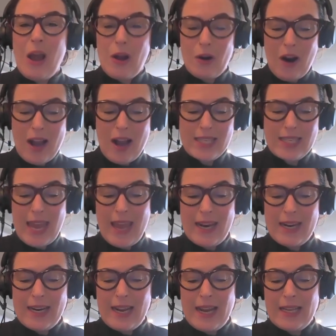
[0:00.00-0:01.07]
across
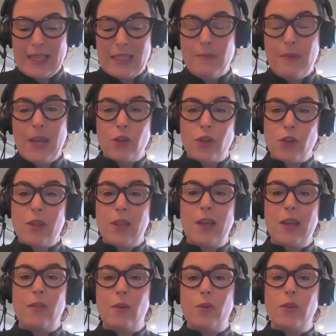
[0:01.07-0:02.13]
Canada is to make sure
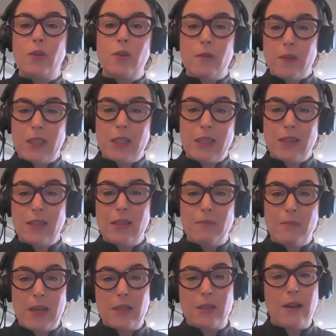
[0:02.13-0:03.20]
that those services
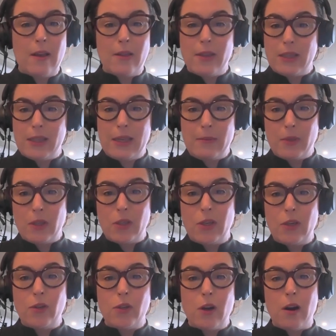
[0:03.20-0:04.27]
in mental health and substance
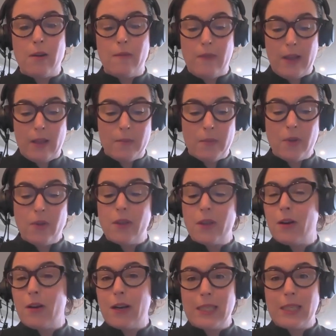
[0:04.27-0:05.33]
use are available, that
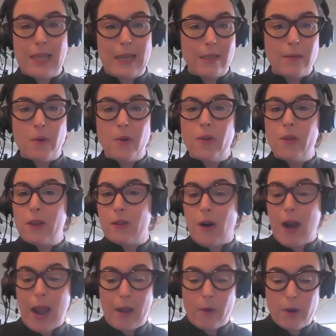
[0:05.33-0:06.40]
they're accessible, that
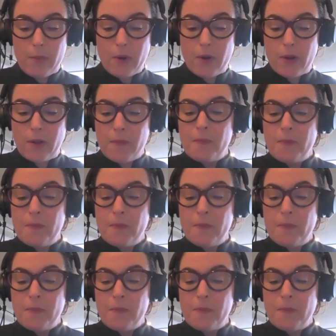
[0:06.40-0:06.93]
they're equitable,